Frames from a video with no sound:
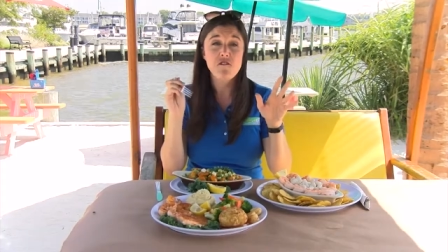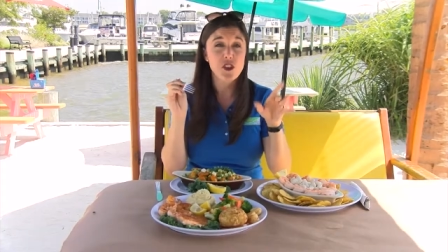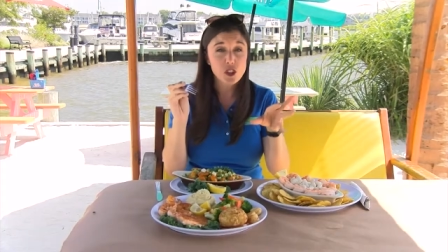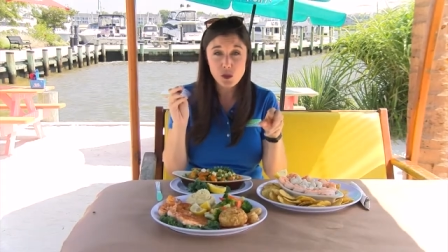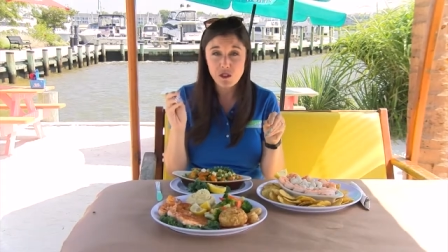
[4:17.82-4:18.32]

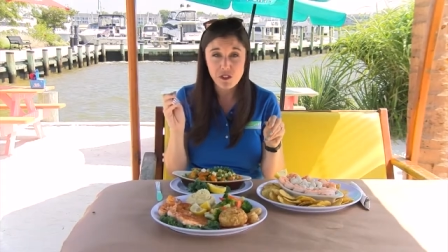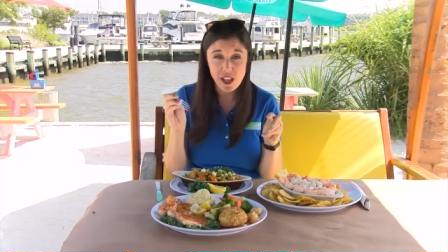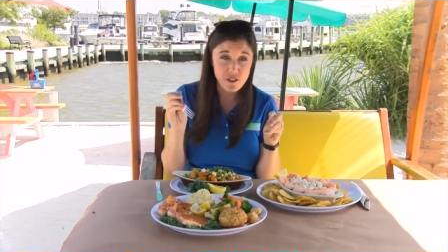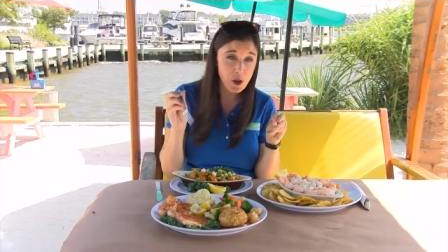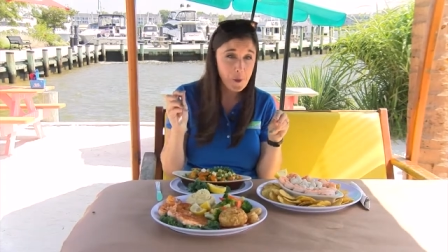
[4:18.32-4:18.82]
filled with
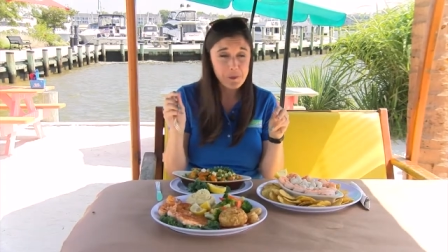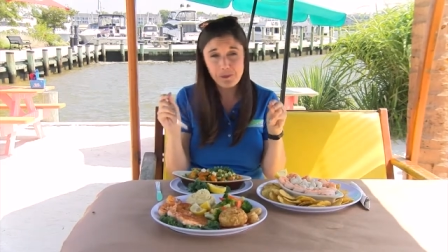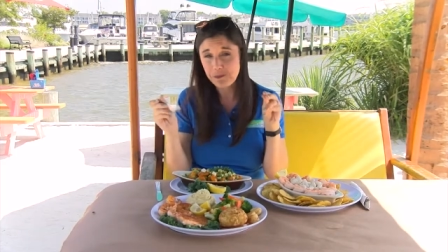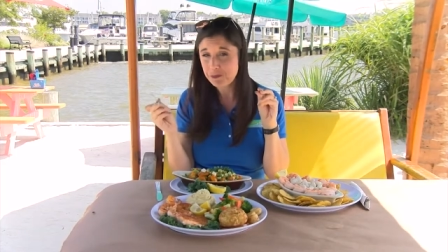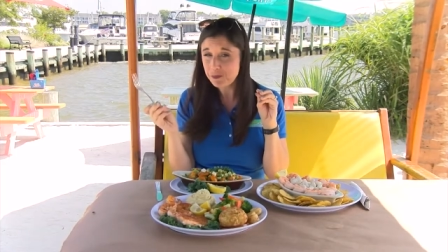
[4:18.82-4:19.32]
flavor.
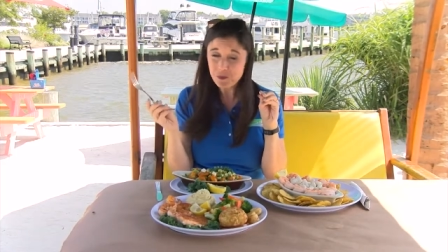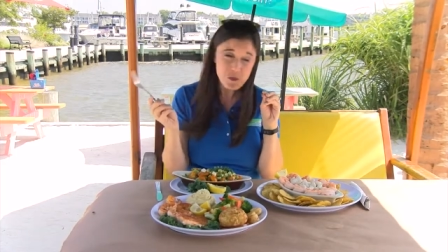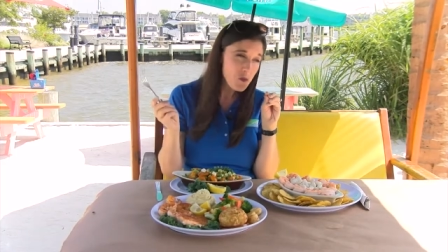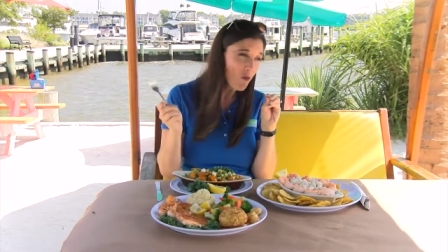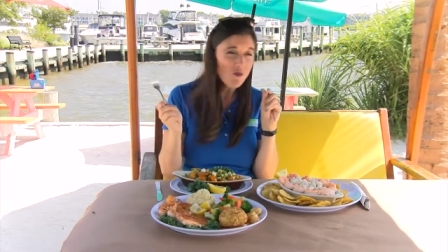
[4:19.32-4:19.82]

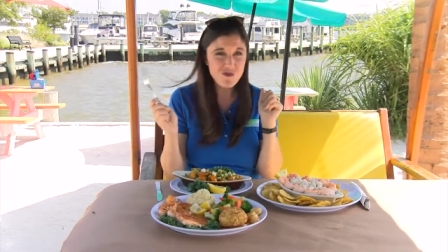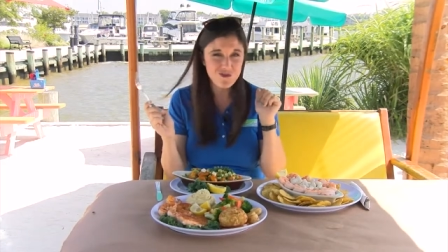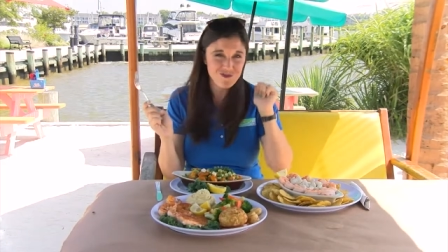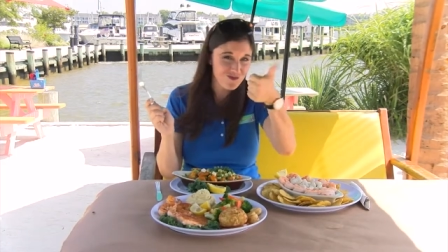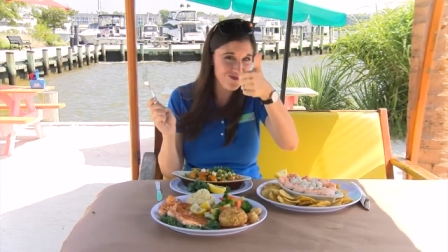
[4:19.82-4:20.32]

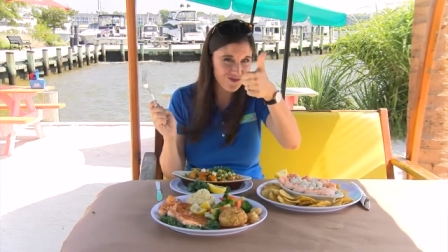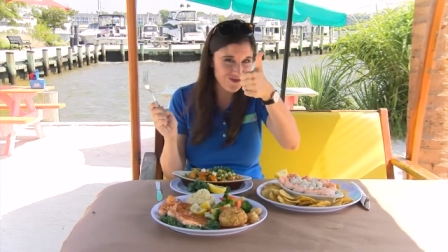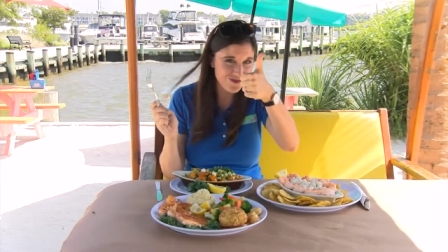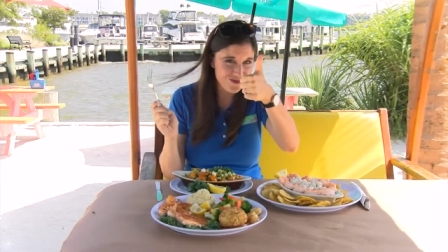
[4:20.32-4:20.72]
Mmm.